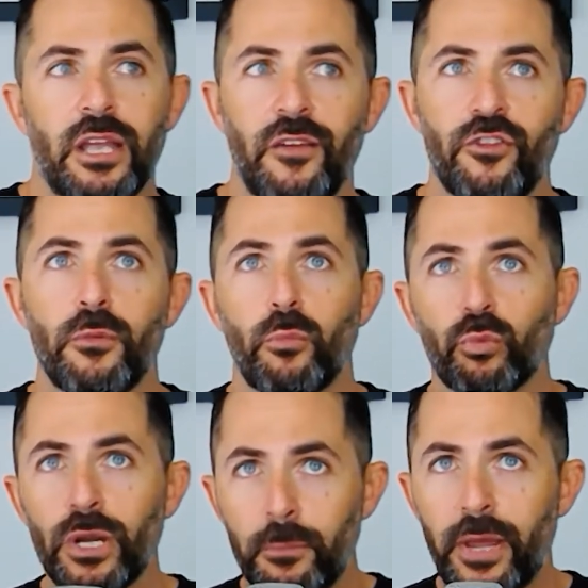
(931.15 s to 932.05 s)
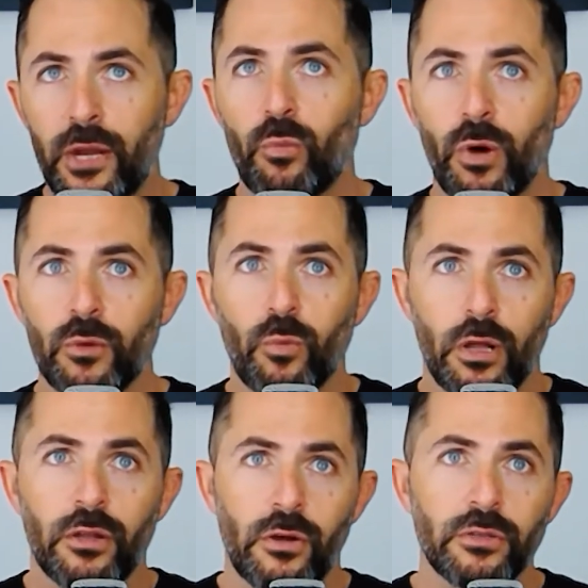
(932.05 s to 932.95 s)
If you repaint one
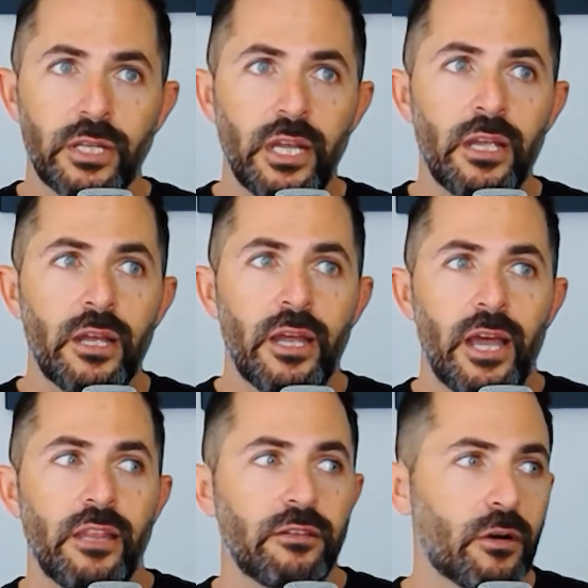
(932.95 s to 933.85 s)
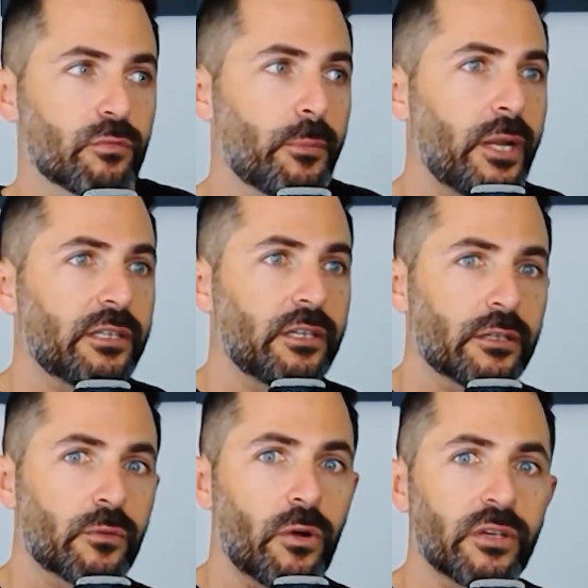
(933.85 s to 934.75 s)
wall only and don't repaint the
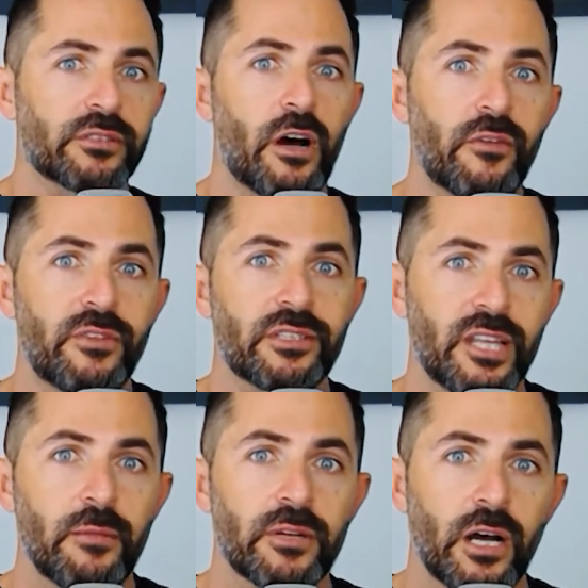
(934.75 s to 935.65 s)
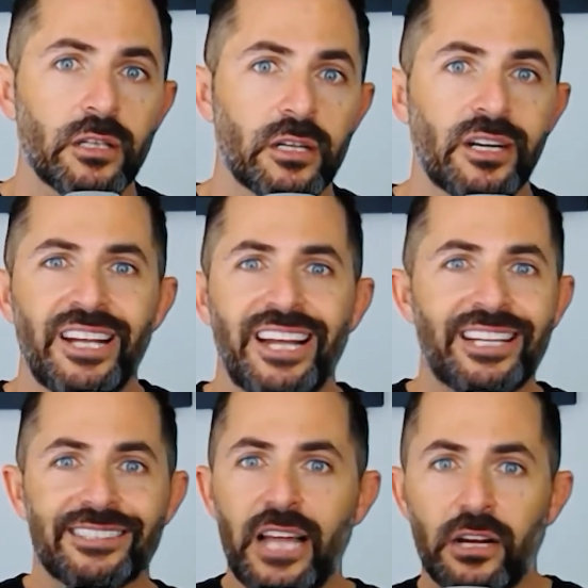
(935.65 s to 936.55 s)
other walls of the same color,
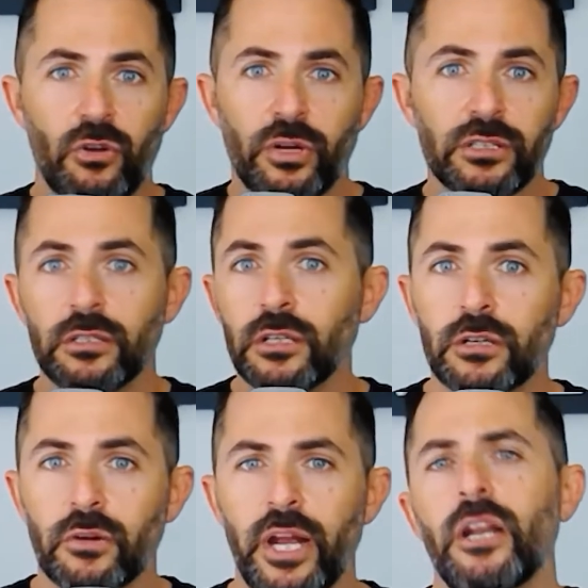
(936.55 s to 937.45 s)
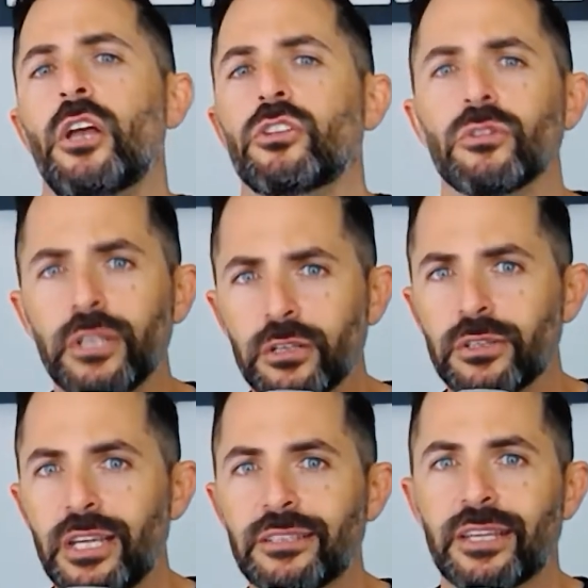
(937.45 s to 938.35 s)
it's not going to look right. So little
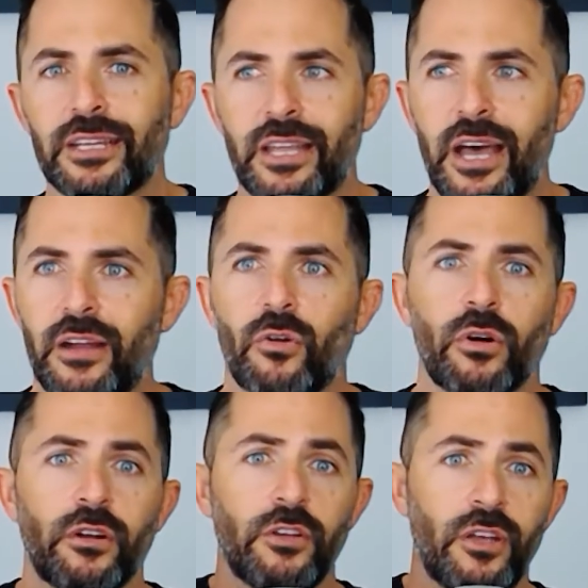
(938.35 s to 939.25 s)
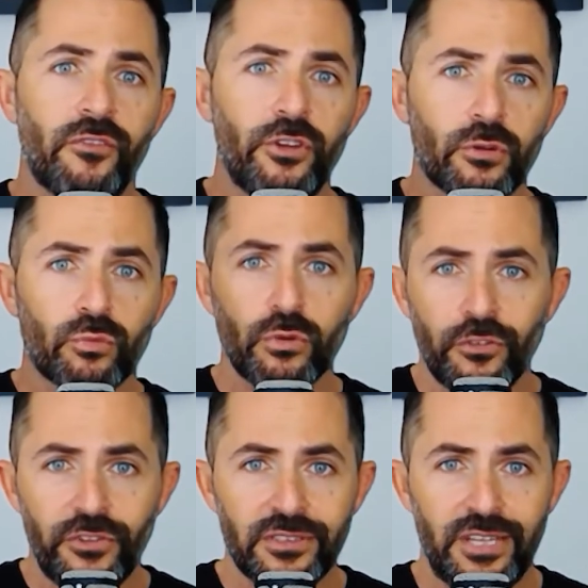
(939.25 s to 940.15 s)
things like that, or if your
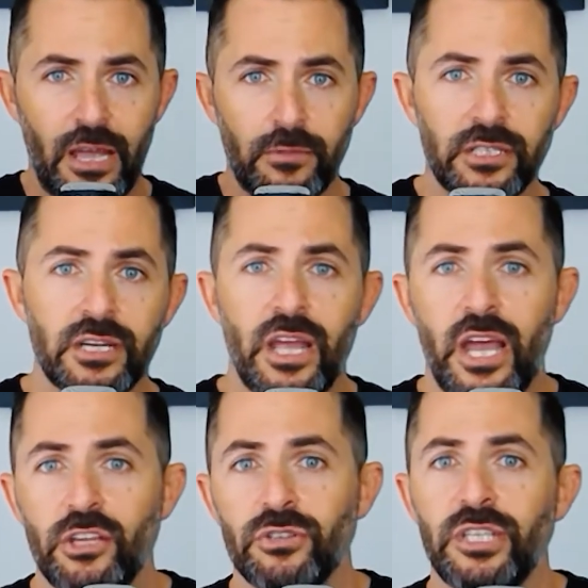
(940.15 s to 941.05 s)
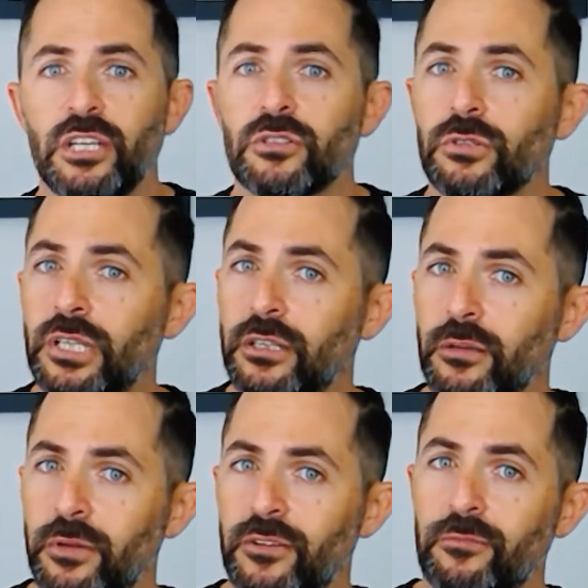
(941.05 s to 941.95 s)
roof is damaged and you see is only a
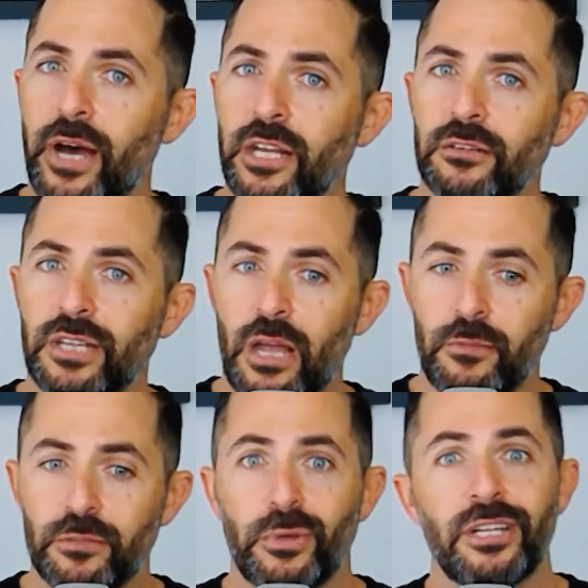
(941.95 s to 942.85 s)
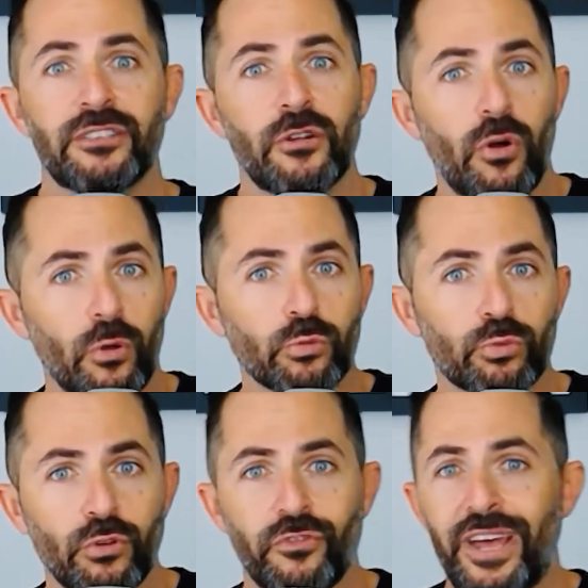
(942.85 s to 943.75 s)
little bit of minor damage, but it's an
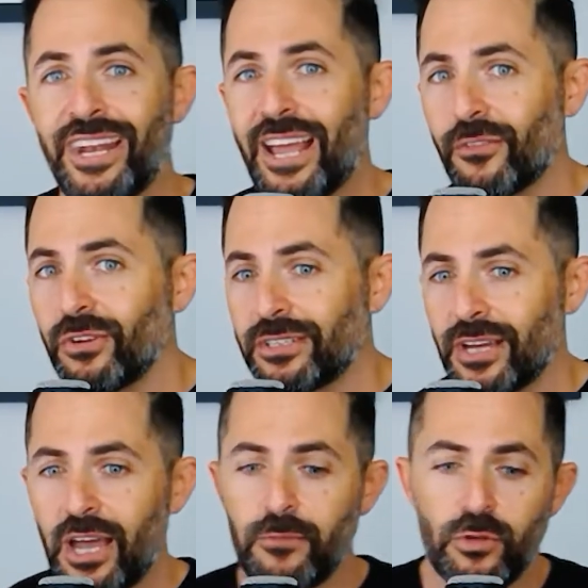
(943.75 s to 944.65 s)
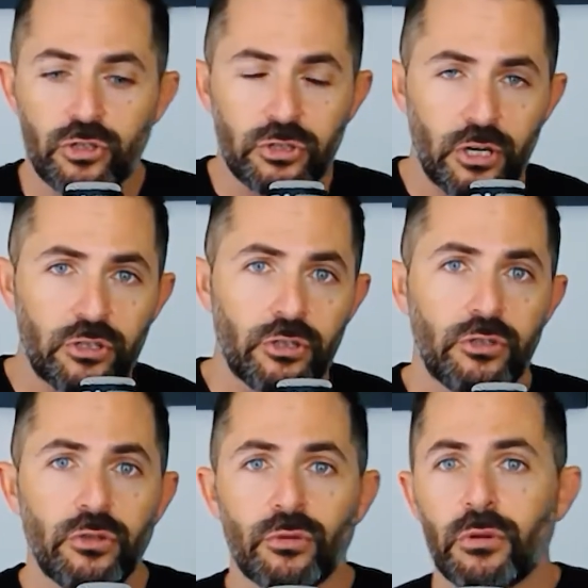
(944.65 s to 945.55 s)
old roof, and every time you start to
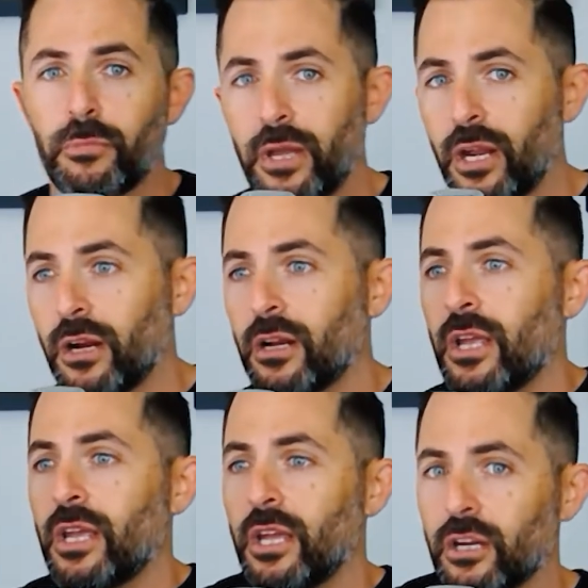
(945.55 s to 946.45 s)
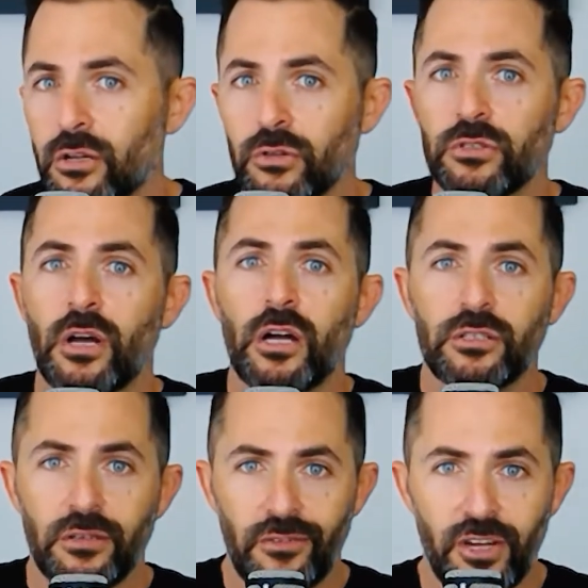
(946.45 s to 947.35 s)
do the repair, it goes on
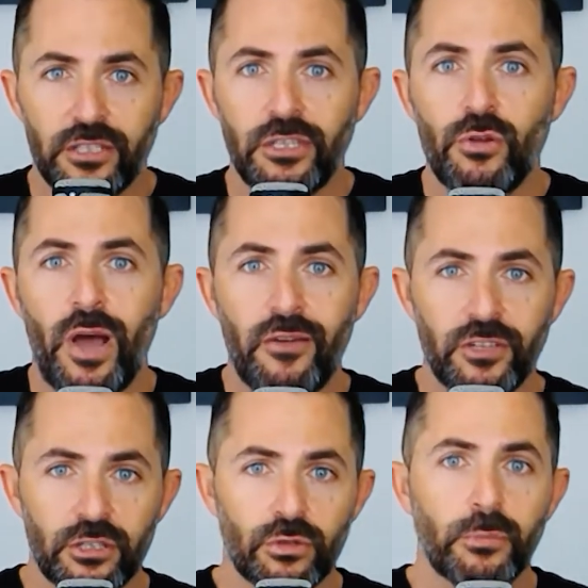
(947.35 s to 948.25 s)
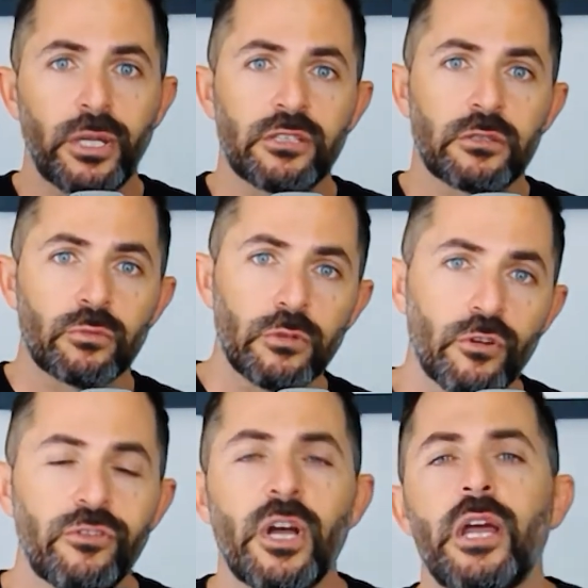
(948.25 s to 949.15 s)
to eventually you having to replace the roof